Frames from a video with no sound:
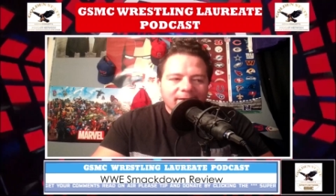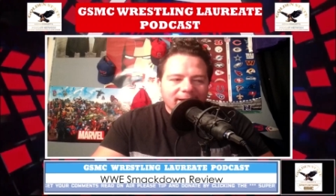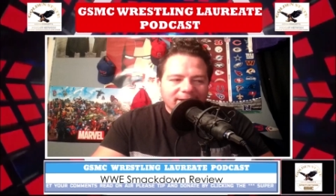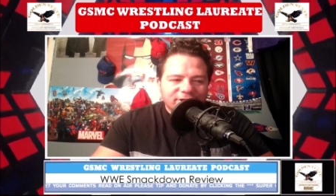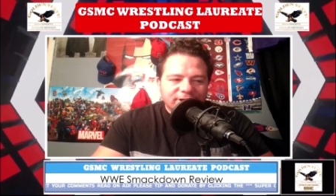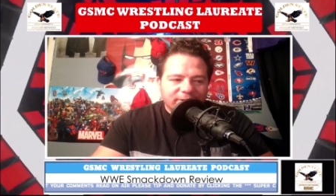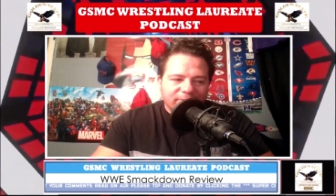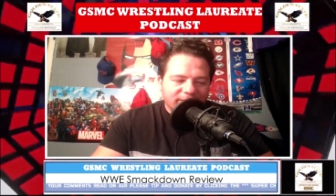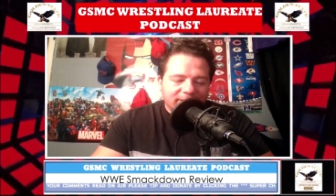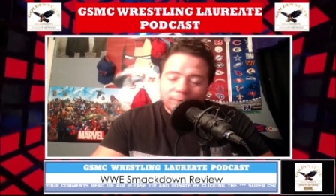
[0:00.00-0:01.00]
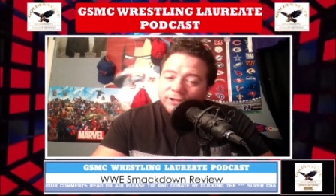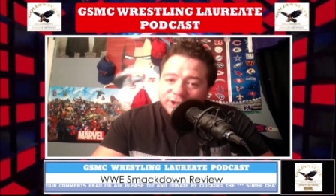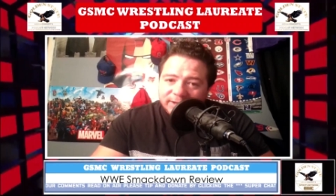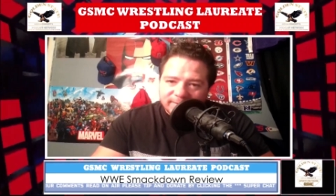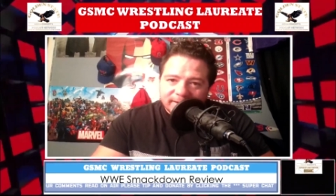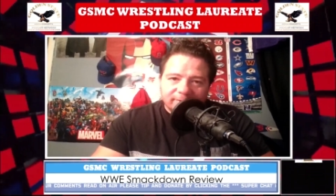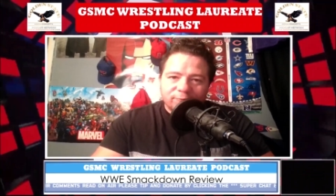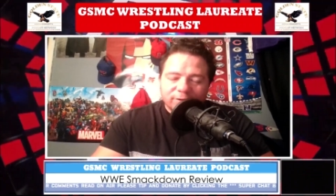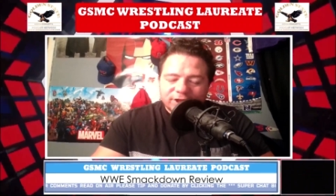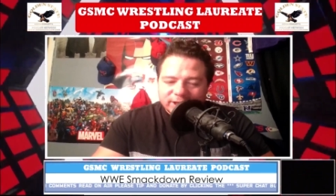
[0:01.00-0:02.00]
like she earned it, What she did,
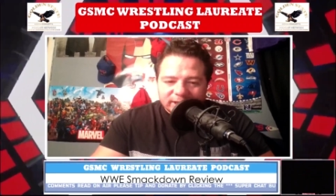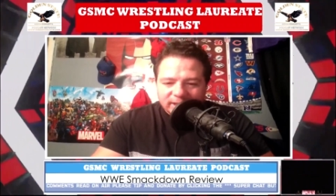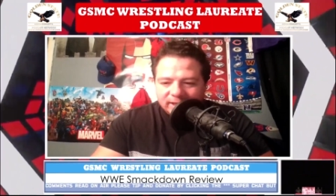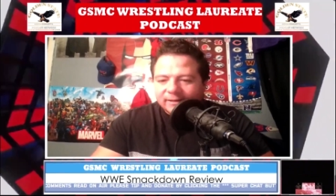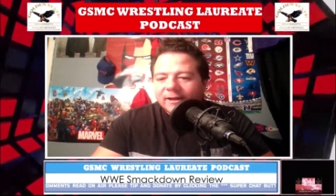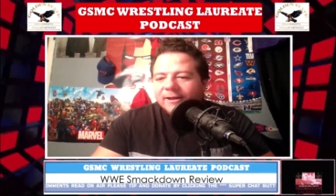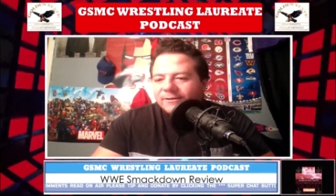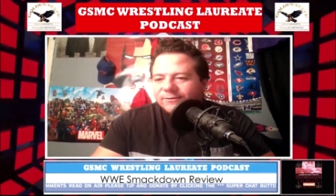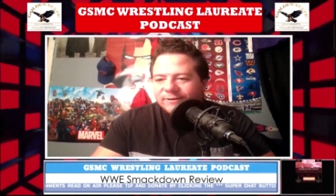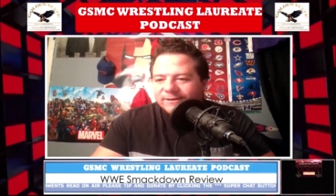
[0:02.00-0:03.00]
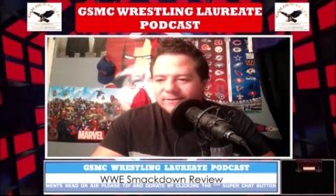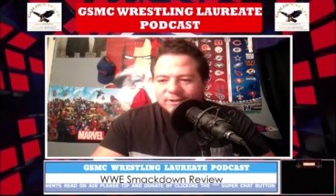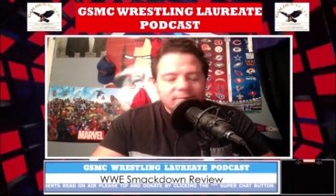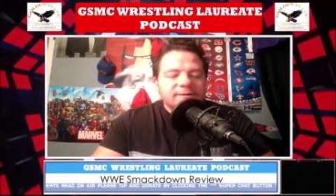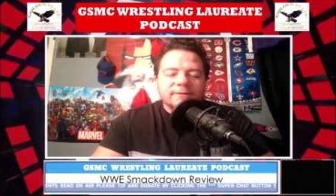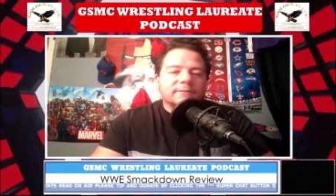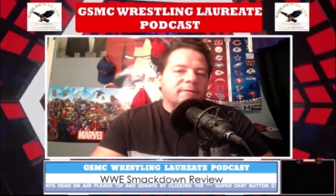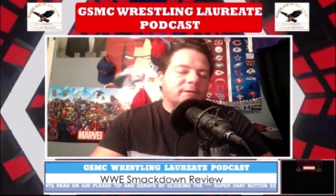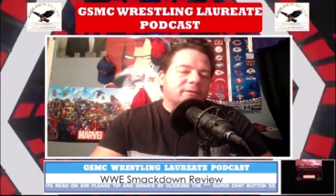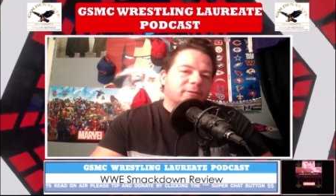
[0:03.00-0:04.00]
what she did. So she deserves
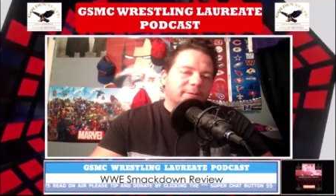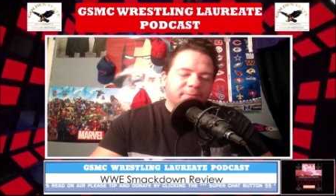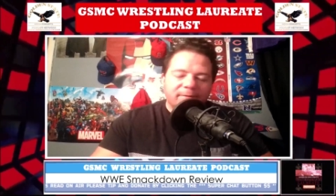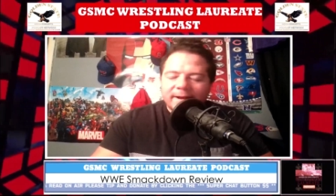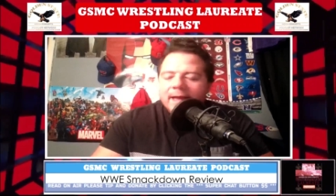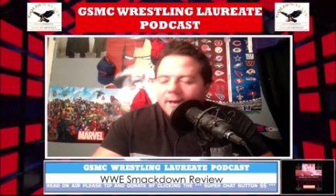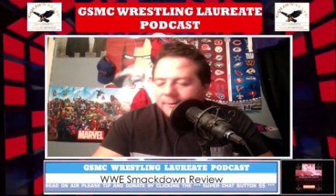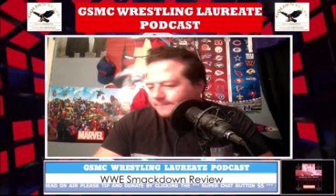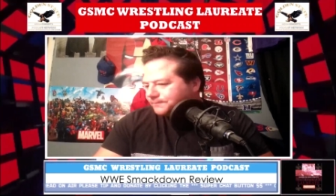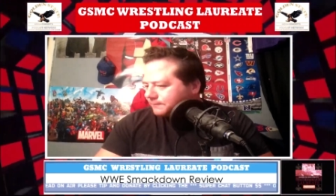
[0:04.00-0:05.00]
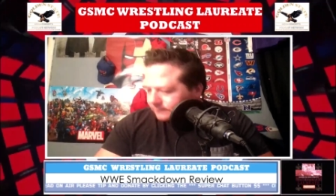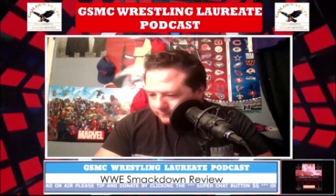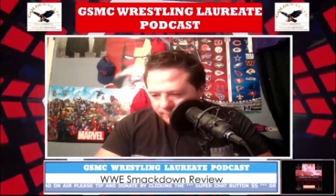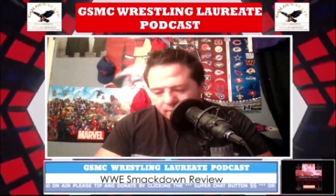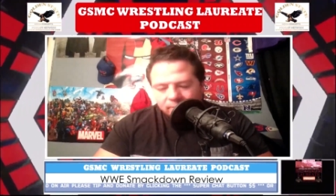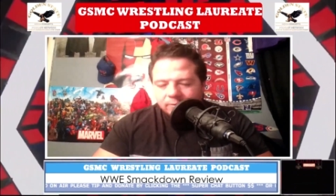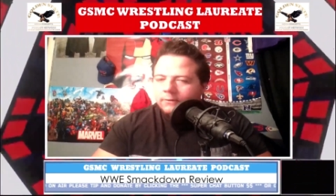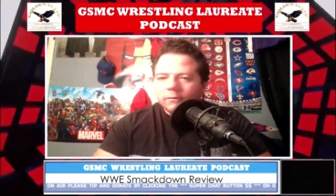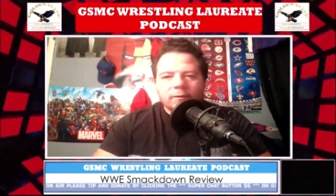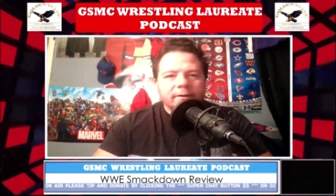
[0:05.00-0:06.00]
all the glory. But right now, the
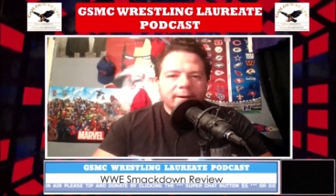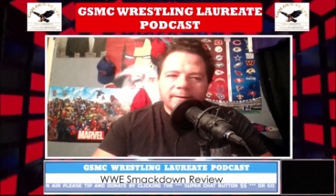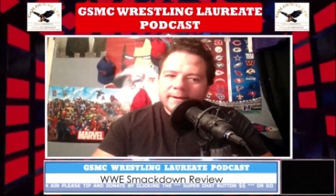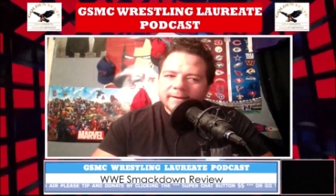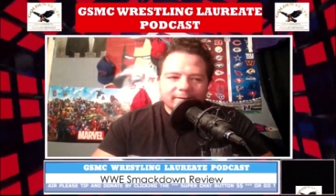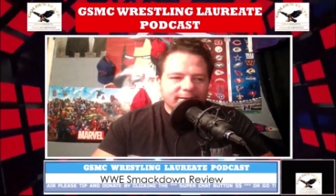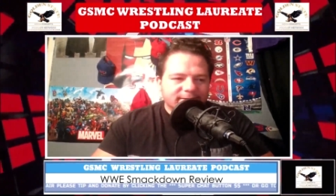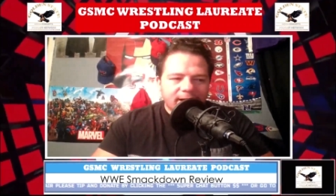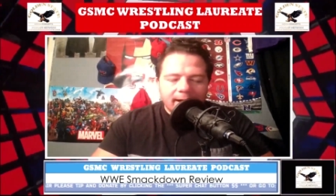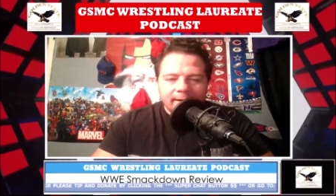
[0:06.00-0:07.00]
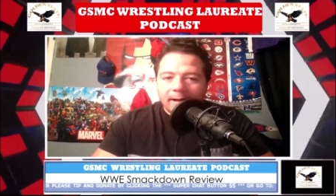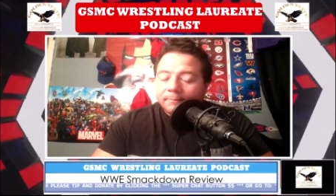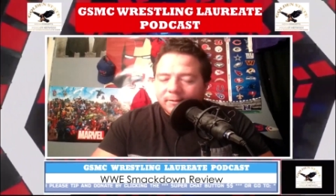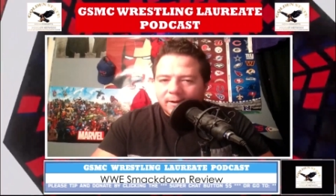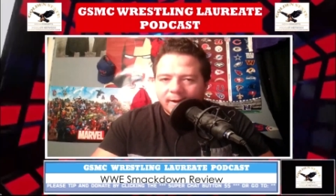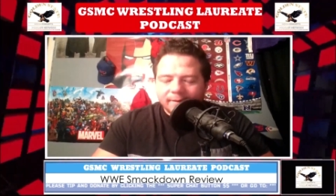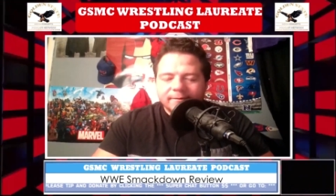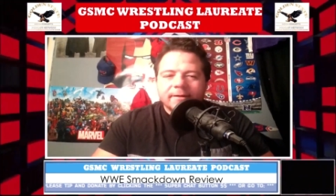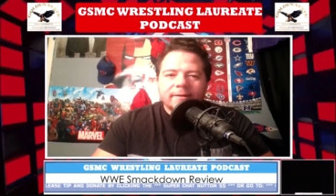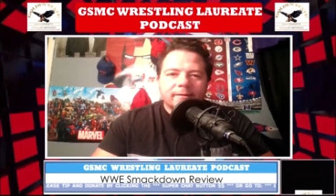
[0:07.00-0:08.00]
glory is not
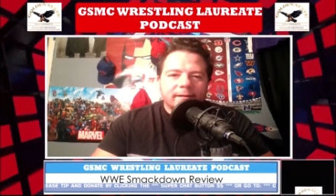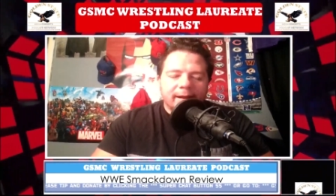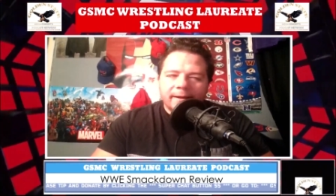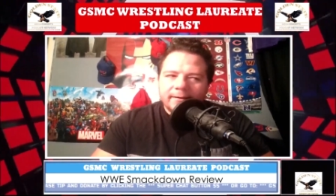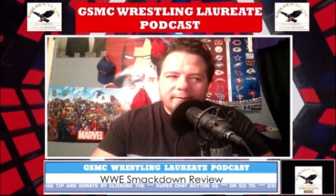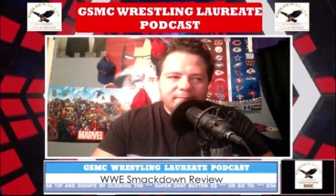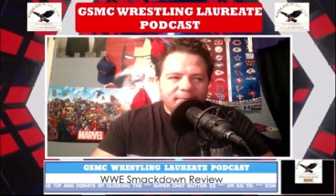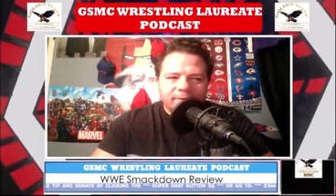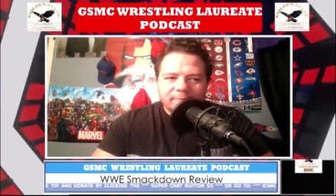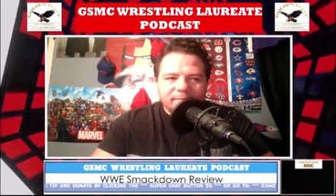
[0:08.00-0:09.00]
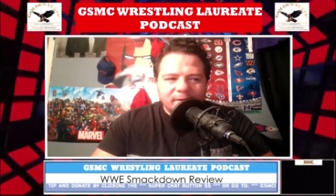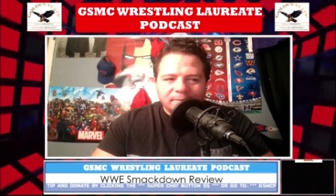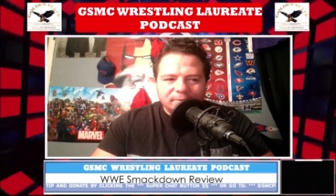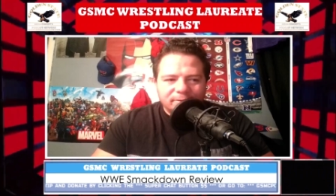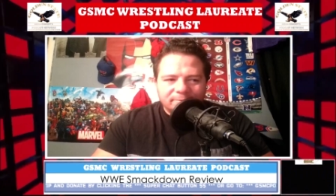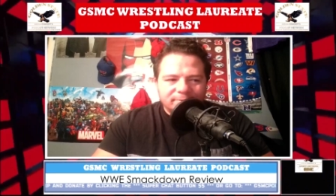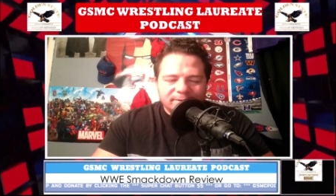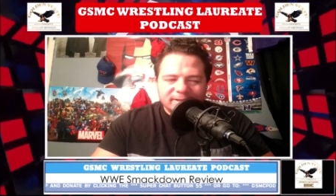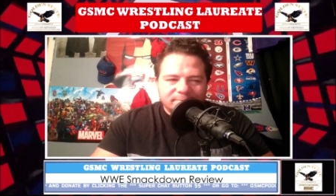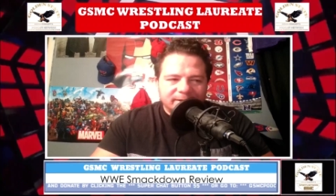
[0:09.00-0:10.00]
upon any form of
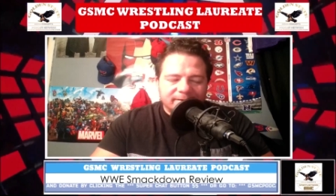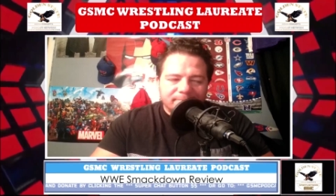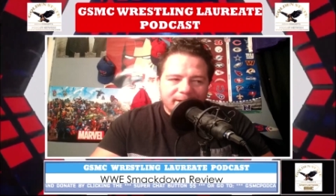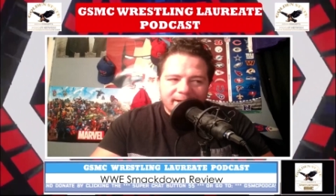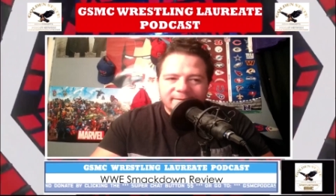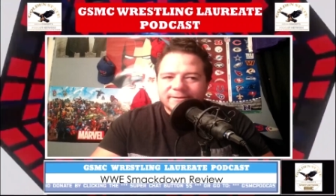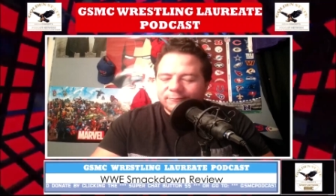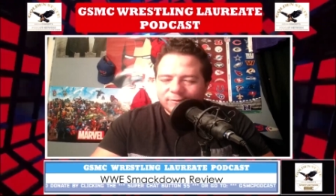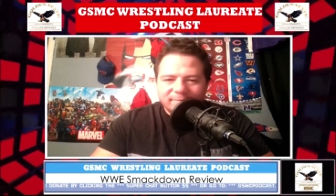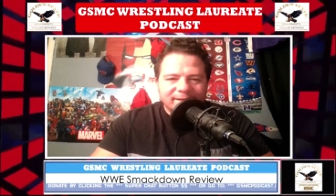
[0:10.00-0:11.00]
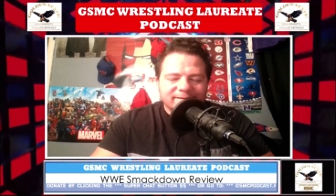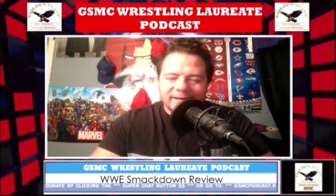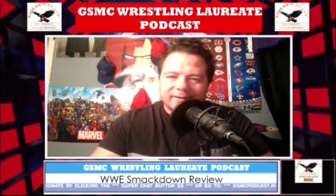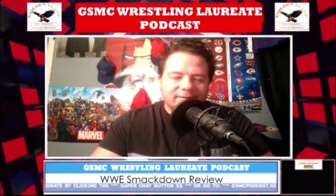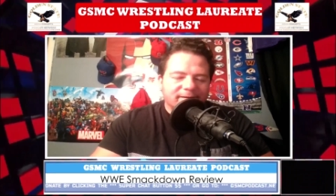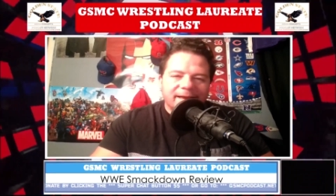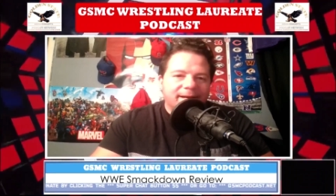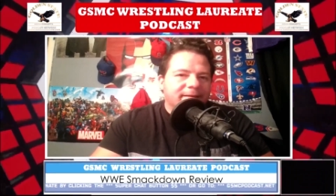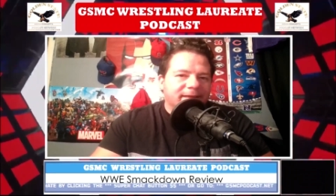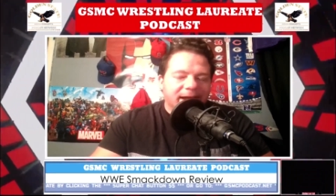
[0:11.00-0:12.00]
WWE speed, the men's, the women's, like any of